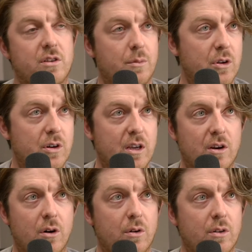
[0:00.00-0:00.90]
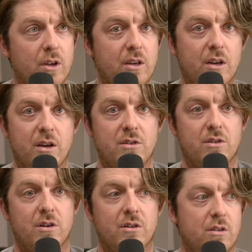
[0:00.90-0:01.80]
community in Oakland, and I
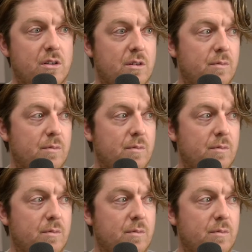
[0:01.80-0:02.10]
started to